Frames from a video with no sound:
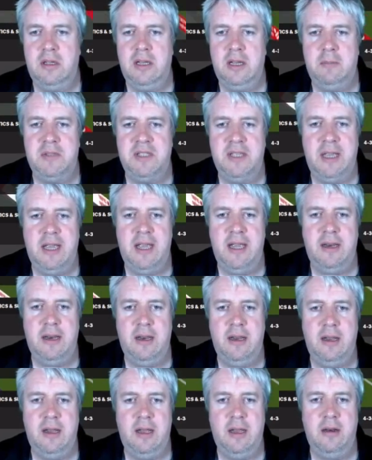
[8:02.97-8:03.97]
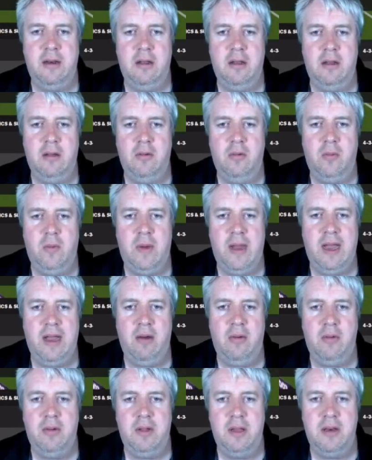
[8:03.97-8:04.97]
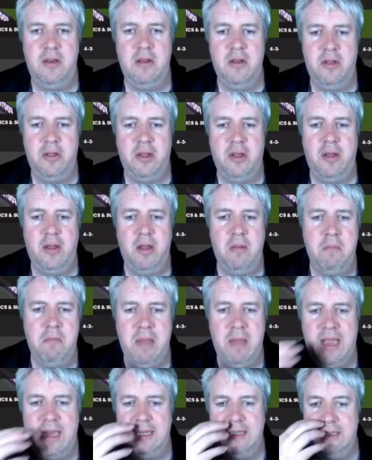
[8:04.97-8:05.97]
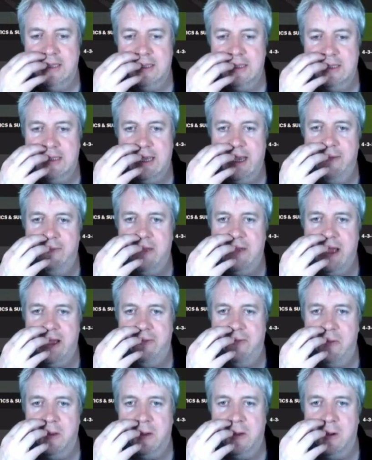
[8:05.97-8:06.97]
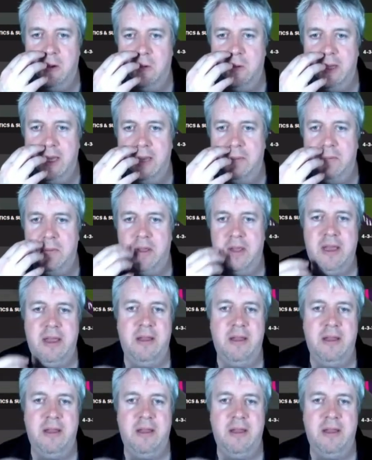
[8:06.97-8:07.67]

clips it in, and wow, another amazing save there from the goalkeeper.